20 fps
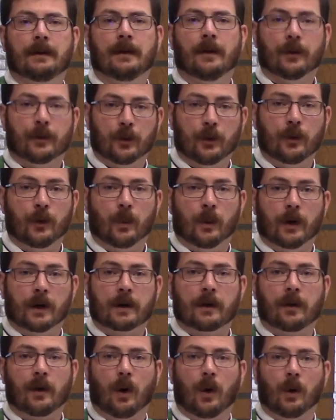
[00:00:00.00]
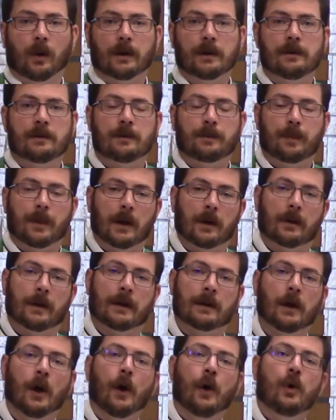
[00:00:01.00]
Through the work of the Holy
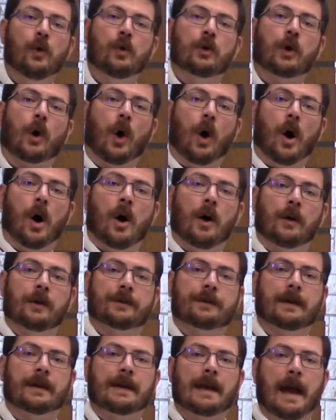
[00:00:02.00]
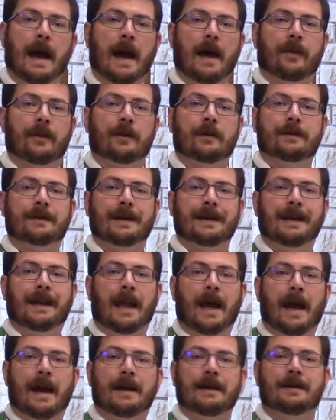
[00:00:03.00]
Spirit, who calls, gathers,
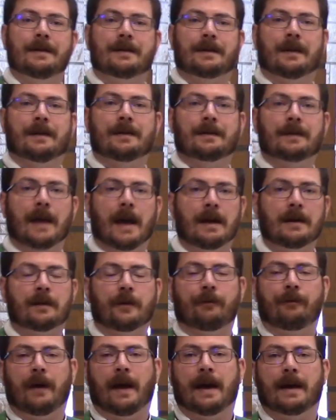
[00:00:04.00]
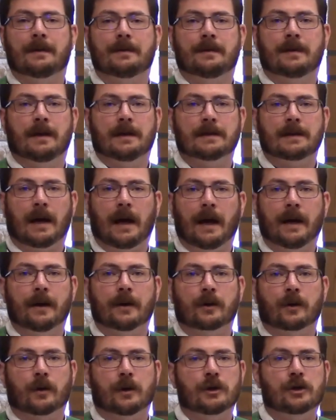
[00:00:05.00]
enlightens, and sanctifies the
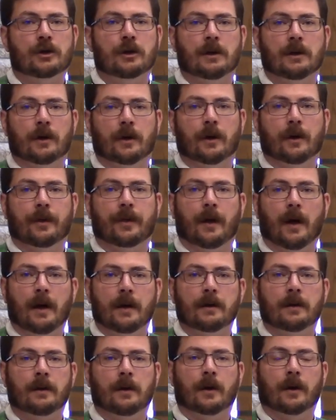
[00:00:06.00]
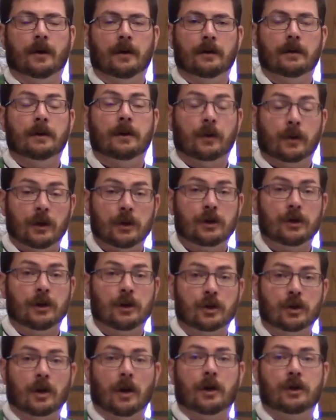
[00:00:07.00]
entire Christian
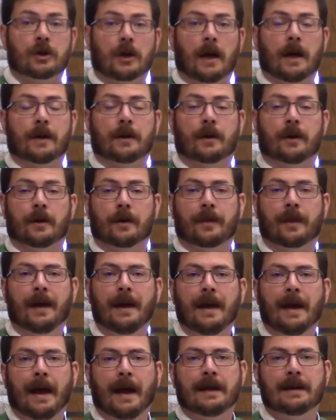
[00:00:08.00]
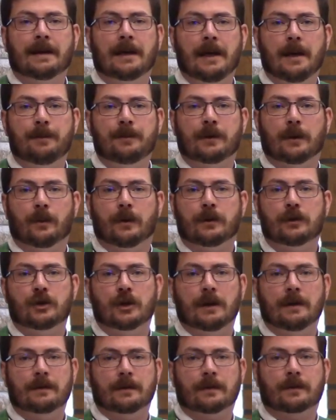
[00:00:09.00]
church on earth and keeps it with
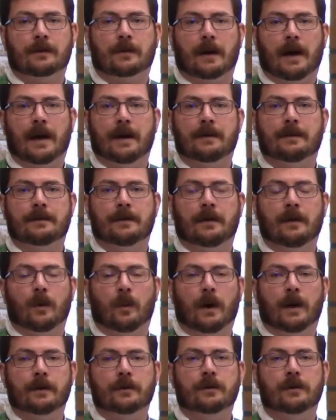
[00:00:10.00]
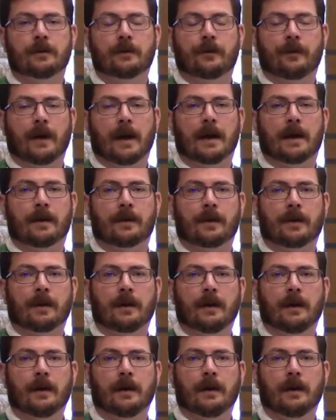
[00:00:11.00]
Jesus Christ in the one true faith.